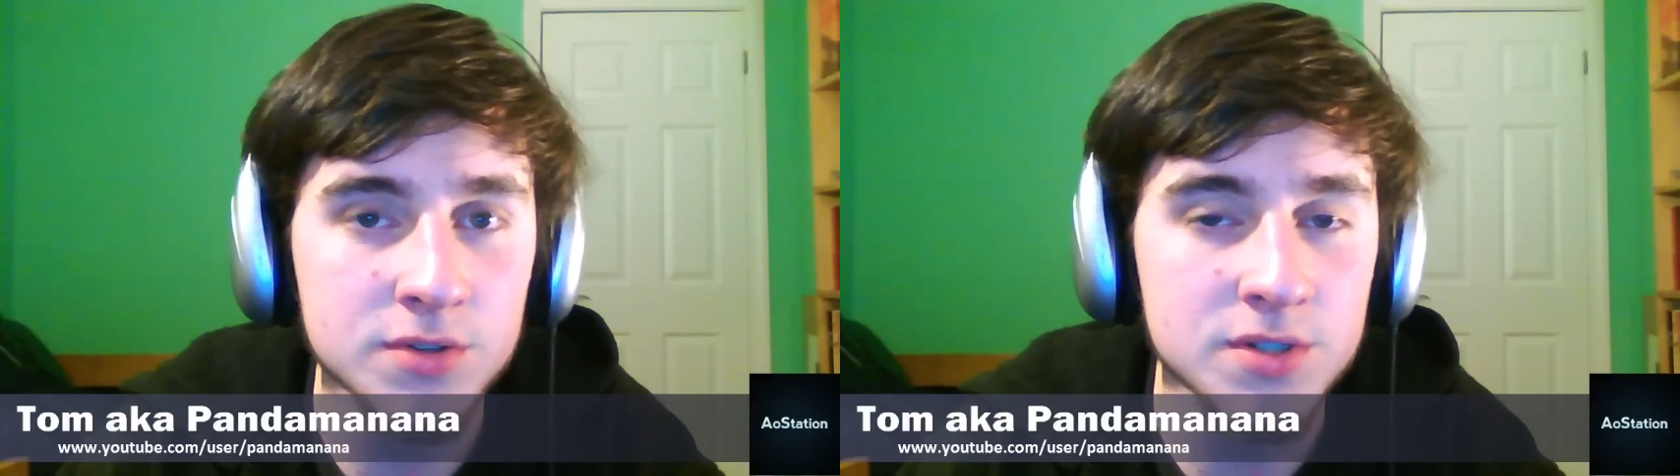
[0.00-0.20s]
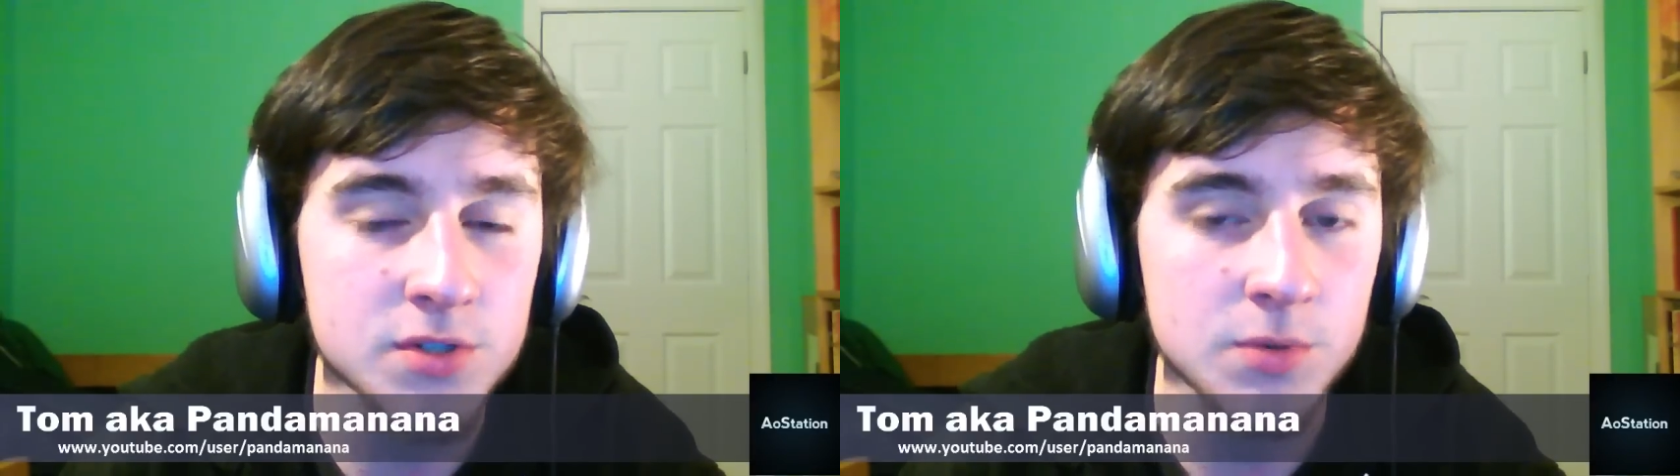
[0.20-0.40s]

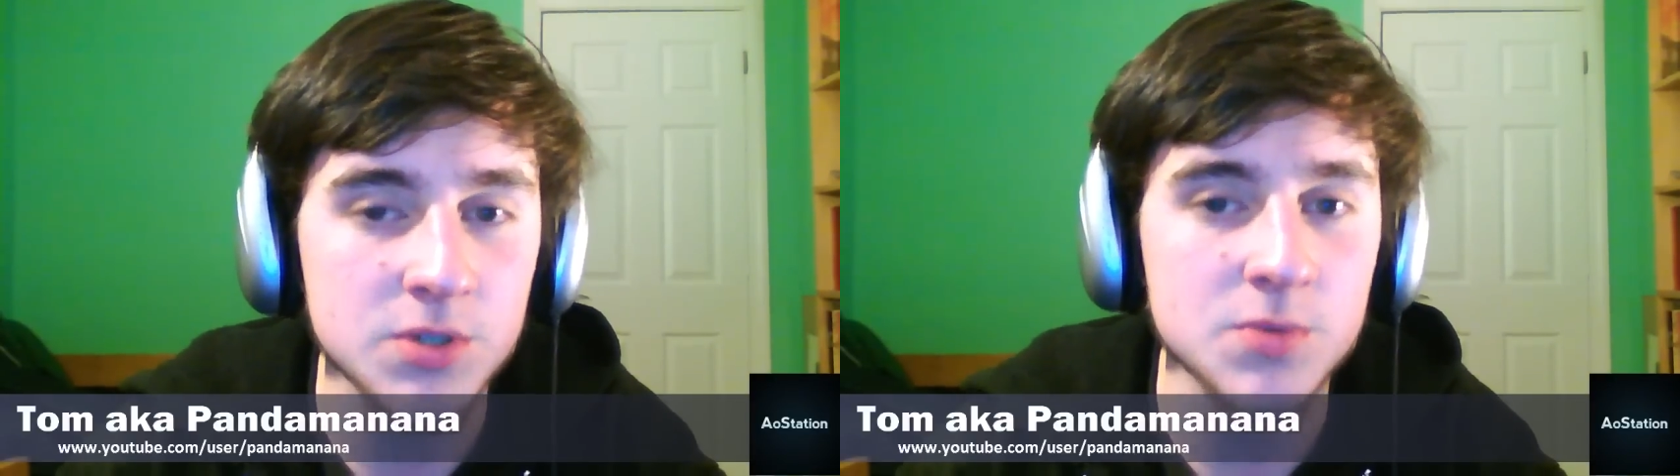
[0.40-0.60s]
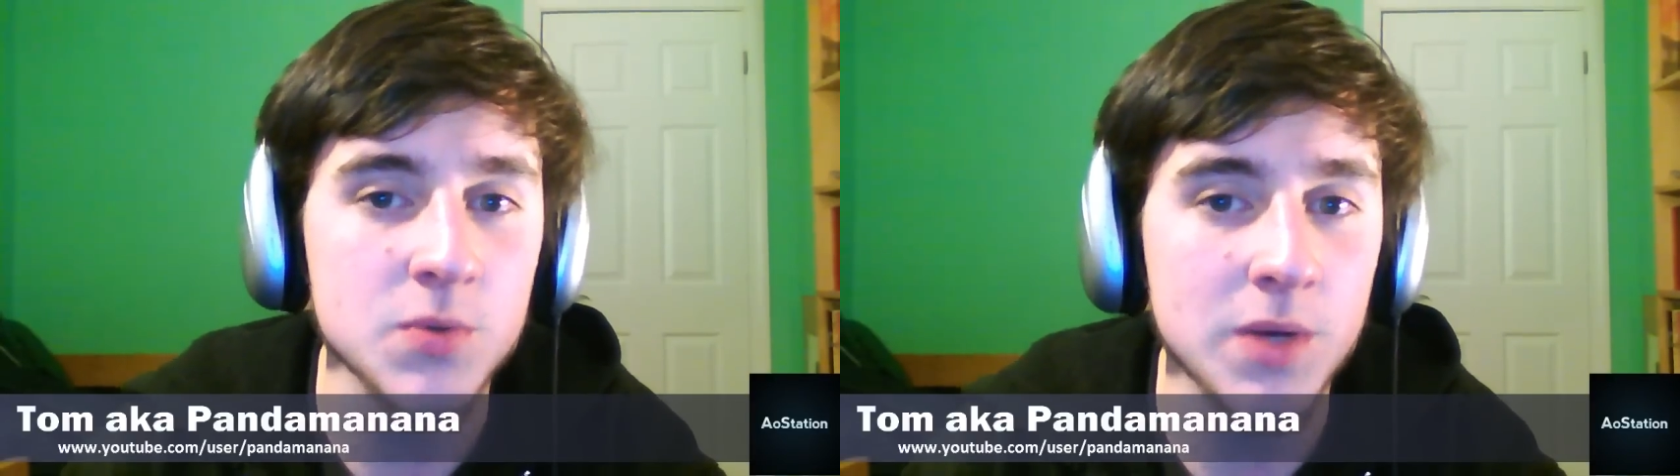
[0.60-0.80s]
to
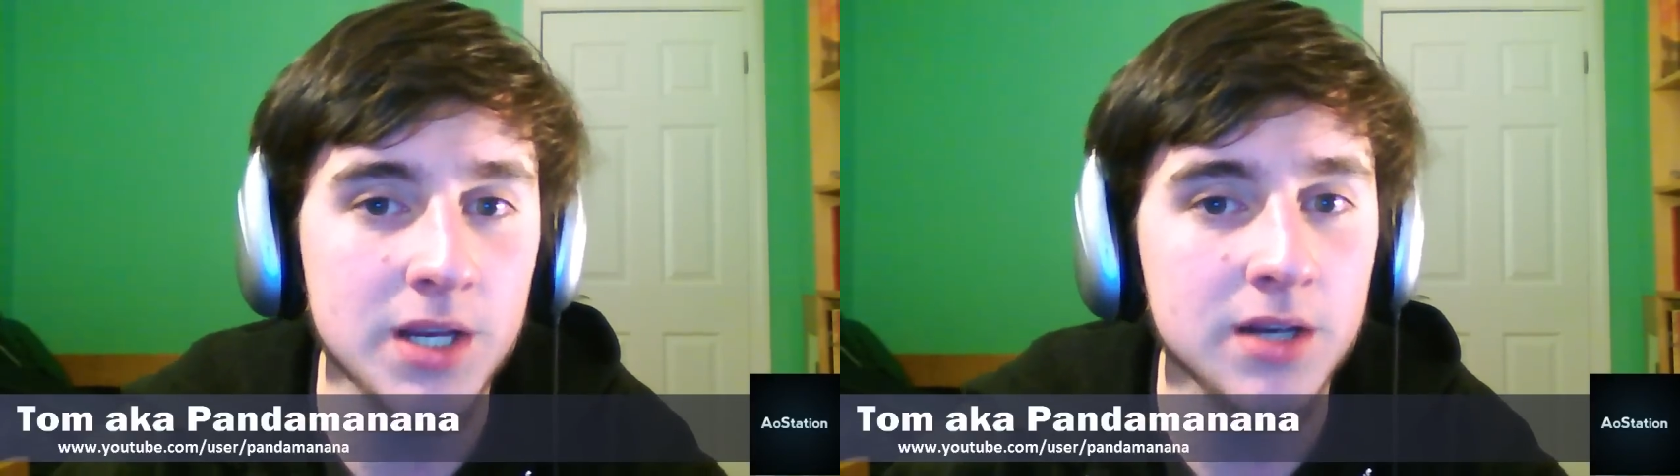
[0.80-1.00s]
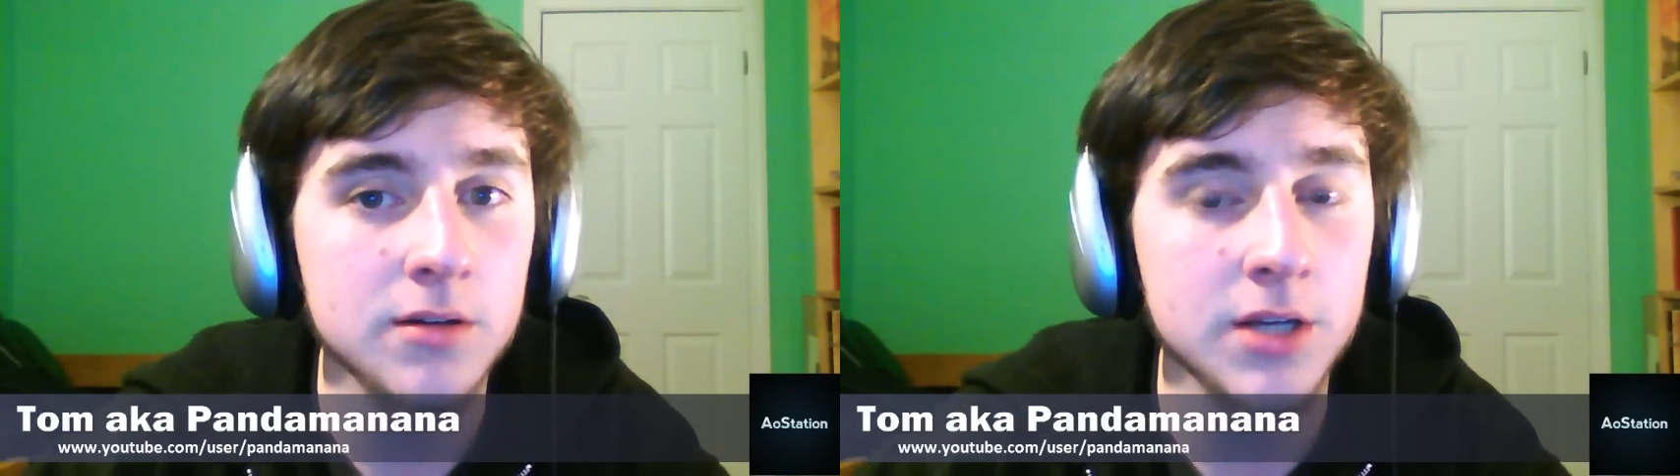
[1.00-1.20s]
switch
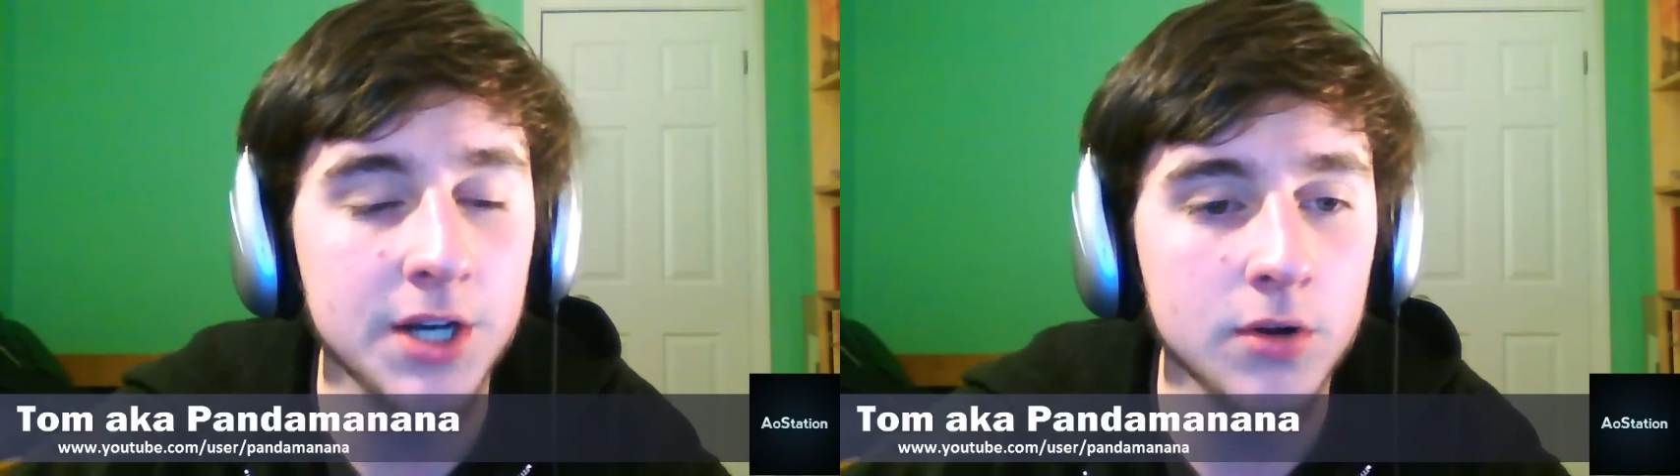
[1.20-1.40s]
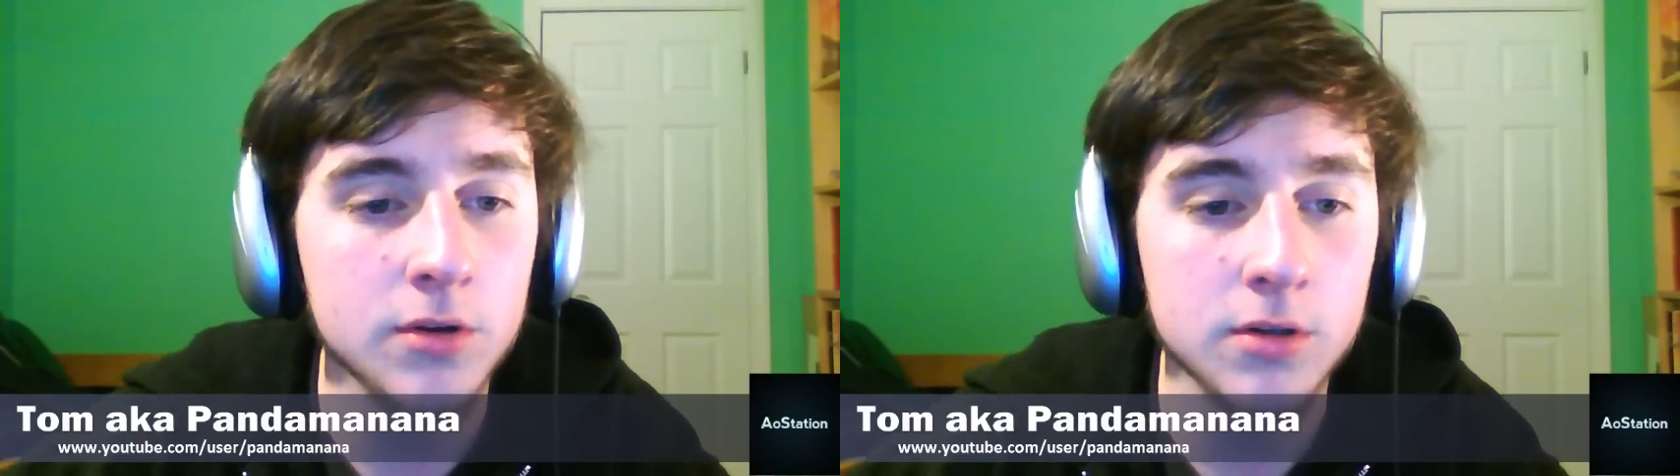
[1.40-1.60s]
between, the